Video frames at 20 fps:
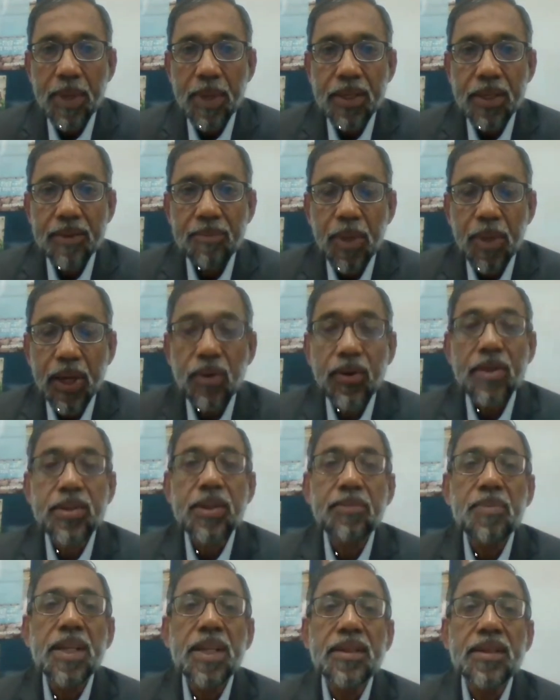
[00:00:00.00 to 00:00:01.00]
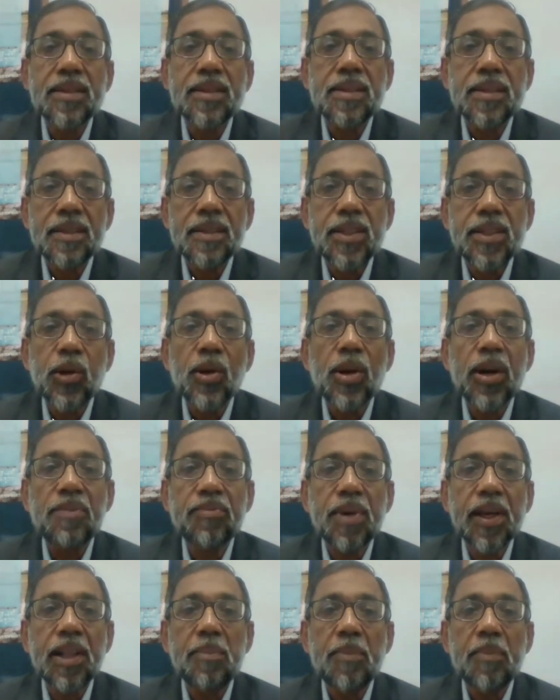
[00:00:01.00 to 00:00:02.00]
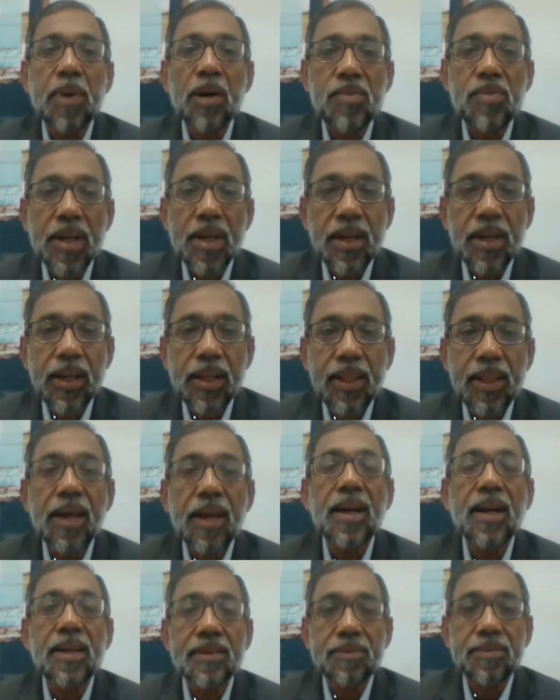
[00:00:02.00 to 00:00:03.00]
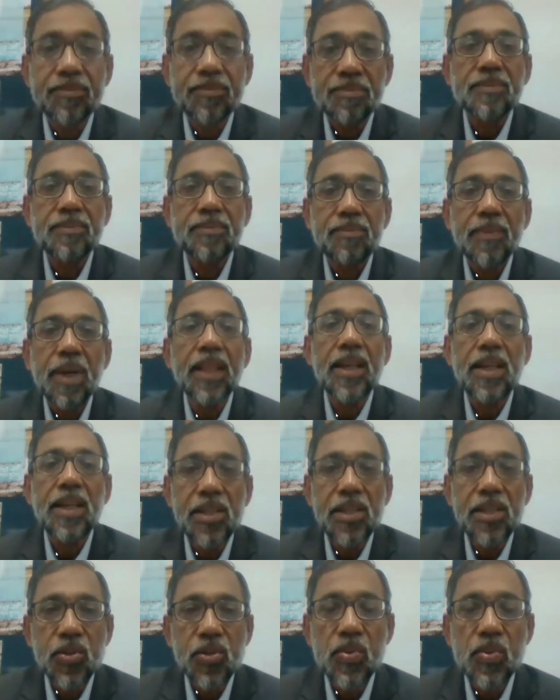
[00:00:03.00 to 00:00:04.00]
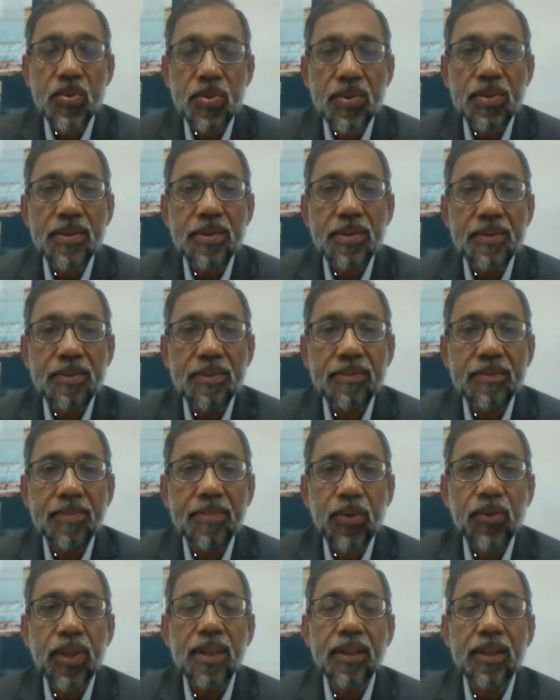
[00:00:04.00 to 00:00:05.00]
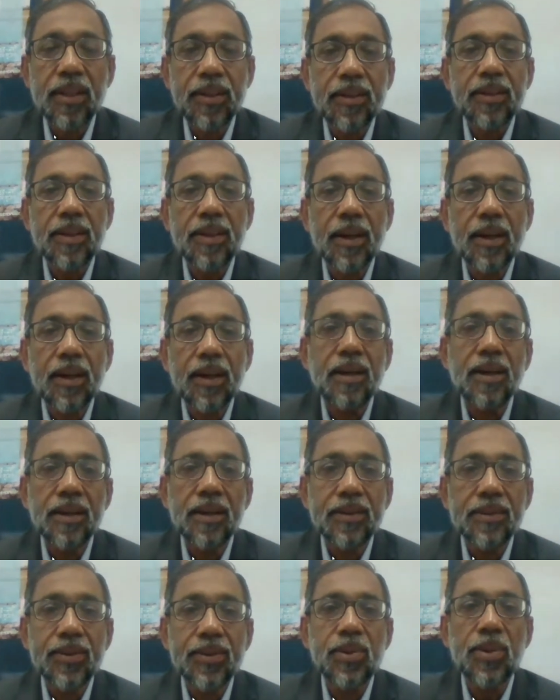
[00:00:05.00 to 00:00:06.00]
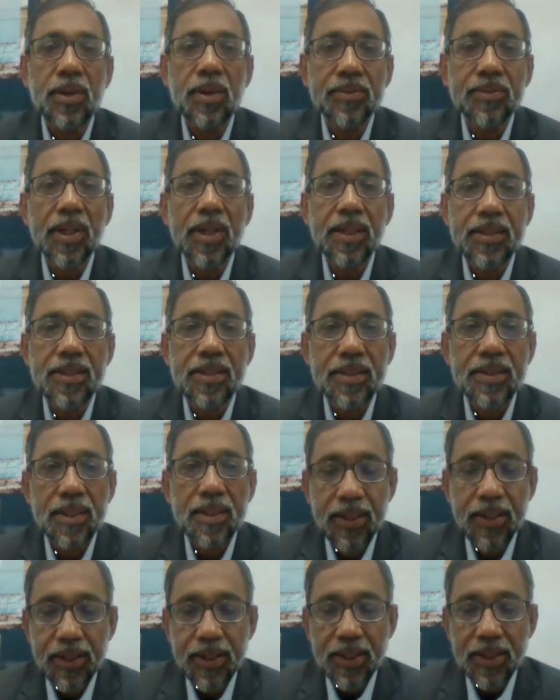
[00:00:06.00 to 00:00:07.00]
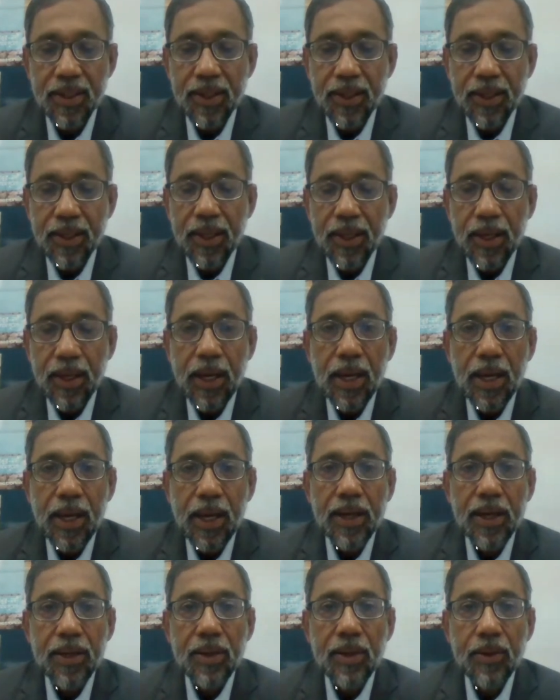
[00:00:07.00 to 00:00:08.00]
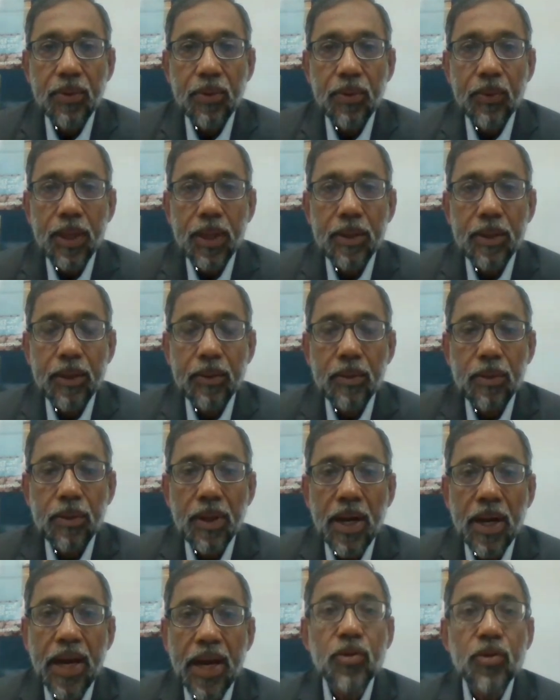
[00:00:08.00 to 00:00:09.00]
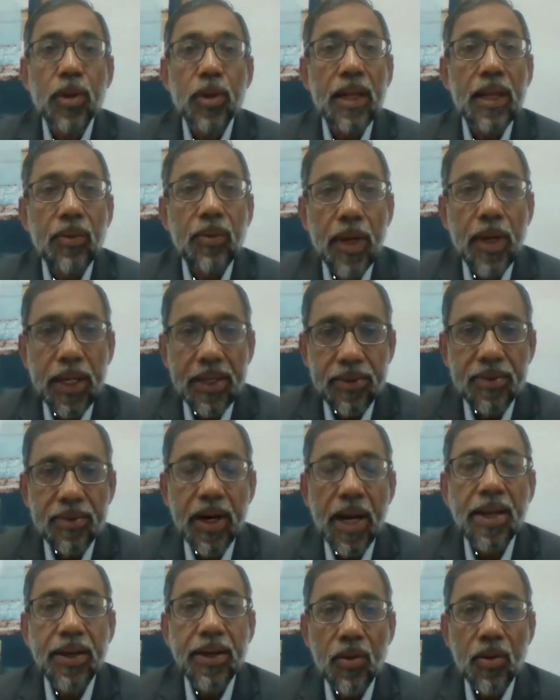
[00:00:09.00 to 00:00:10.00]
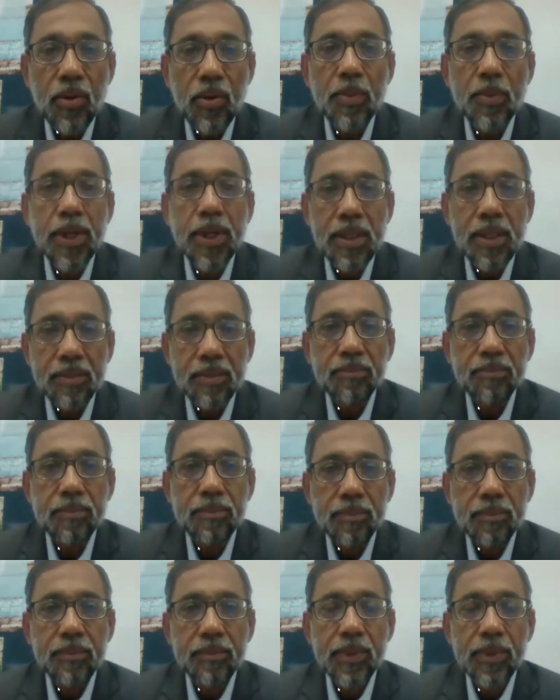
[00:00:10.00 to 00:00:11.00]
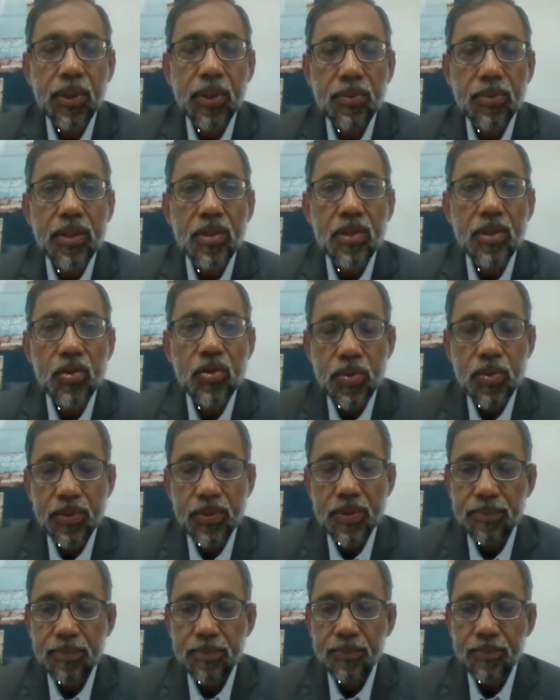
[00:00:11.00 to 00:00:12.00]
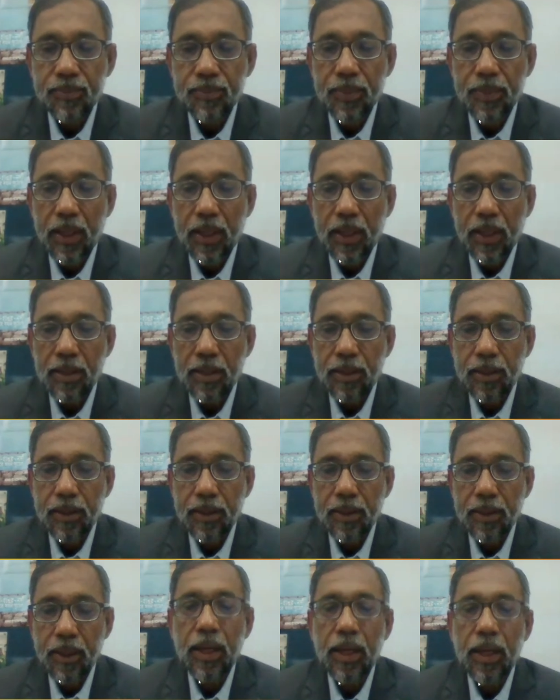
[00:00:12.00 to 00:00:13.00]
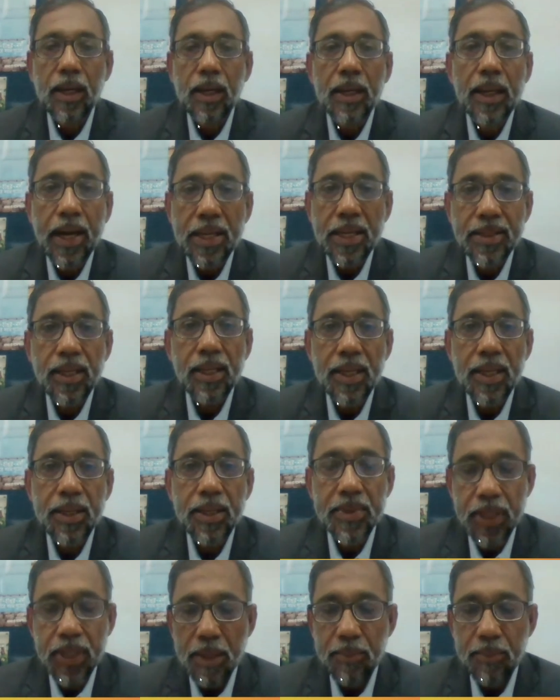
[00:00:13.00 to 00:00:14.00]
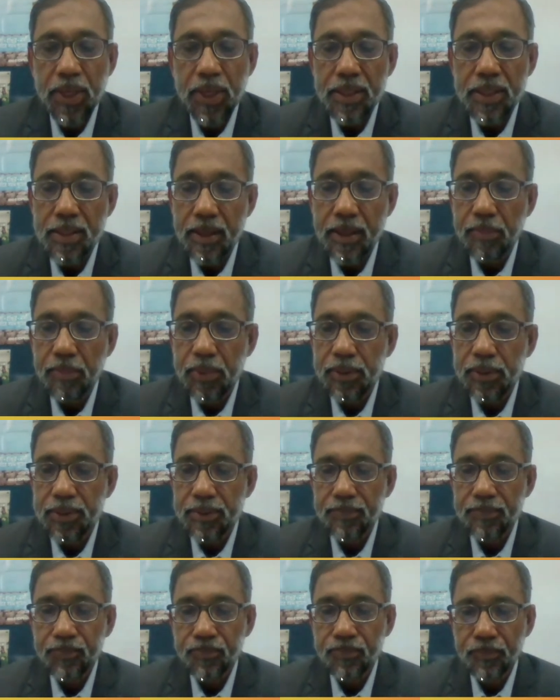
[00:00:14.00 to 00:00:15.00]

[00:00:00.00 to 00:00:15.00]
But because of this geographical boundary, there are many issues between two of us. And we are trying to overcome those issues. And I shall give some examples.